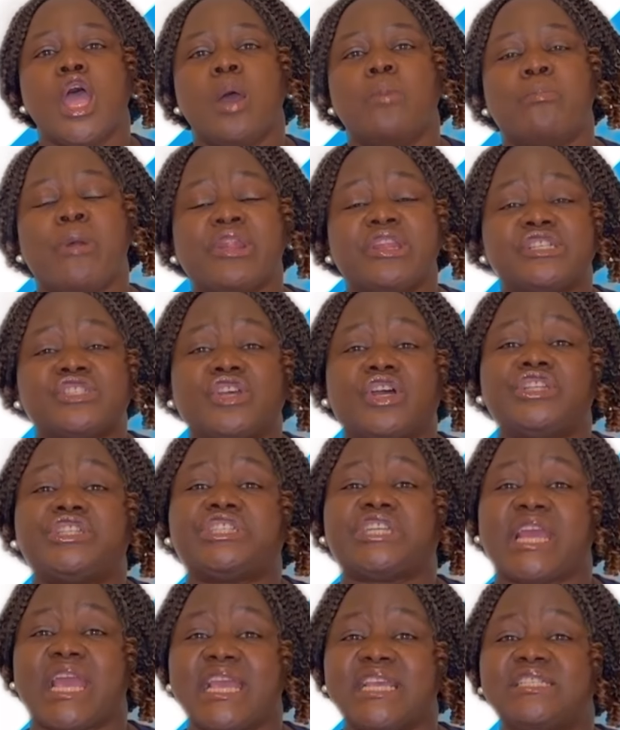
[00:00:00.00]
Monitor
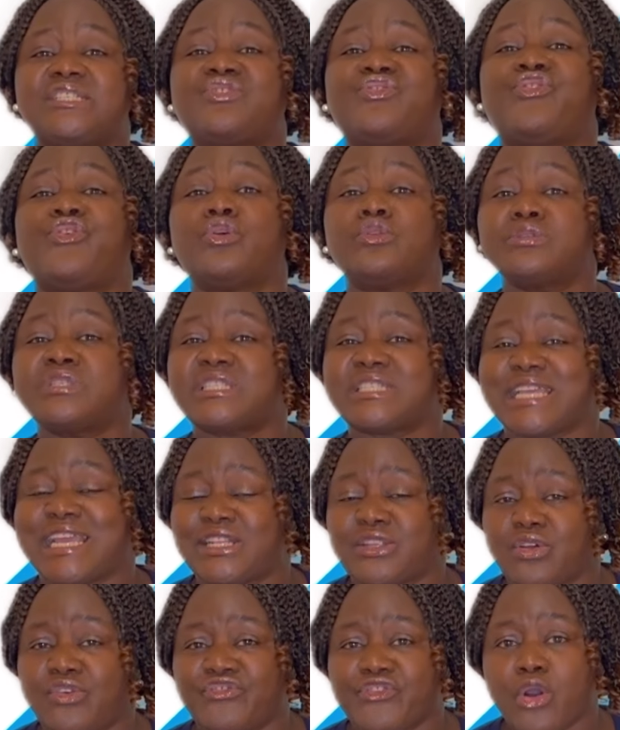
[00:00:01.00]
J's full
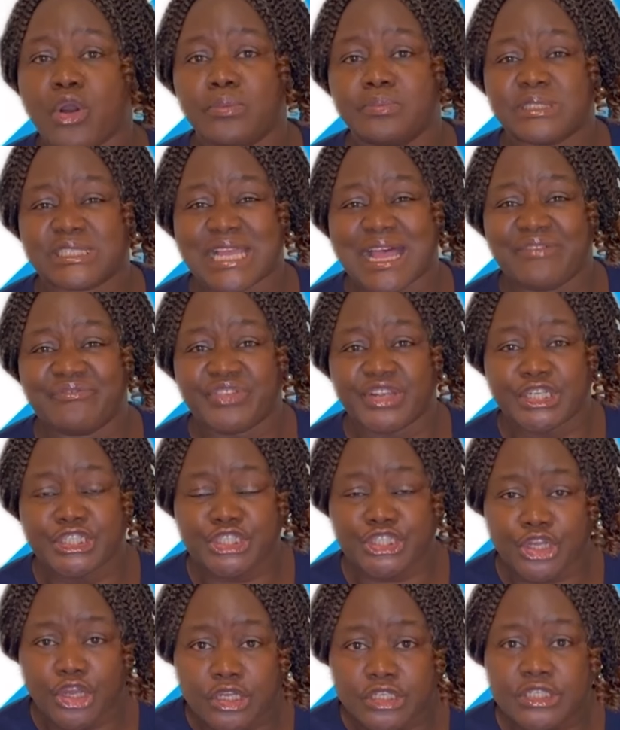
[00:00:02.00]
set of
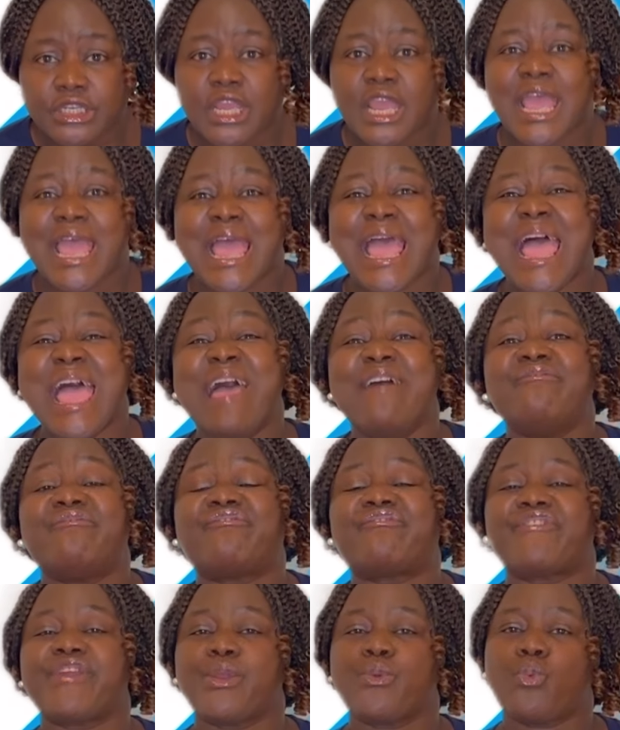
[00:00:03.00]
observation
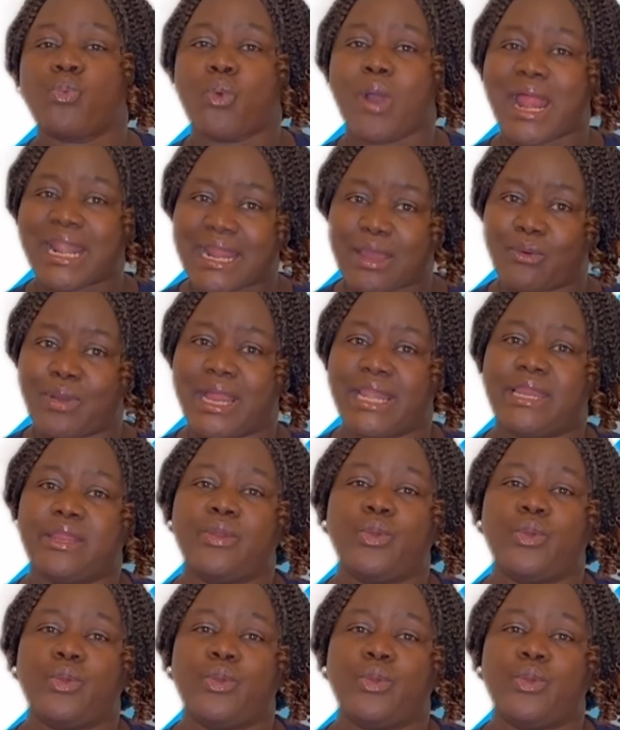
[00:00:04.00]
every 1 hourly.